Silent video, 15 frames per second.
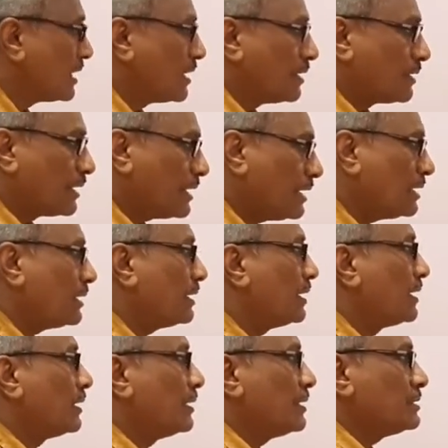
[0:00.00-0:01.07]
really
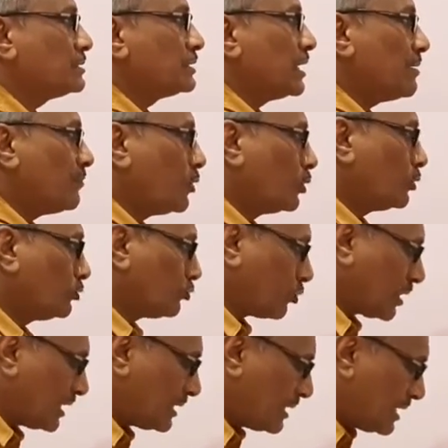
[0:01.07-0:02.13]
this Shyam Mohan
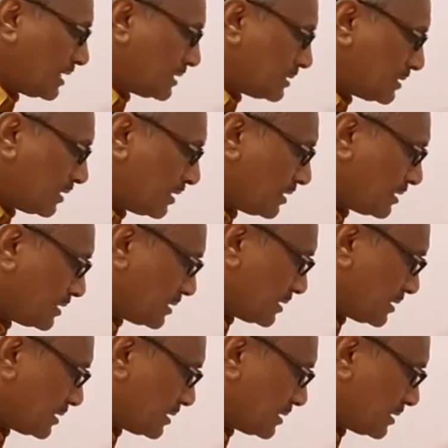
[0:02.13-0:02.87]
Thorat is the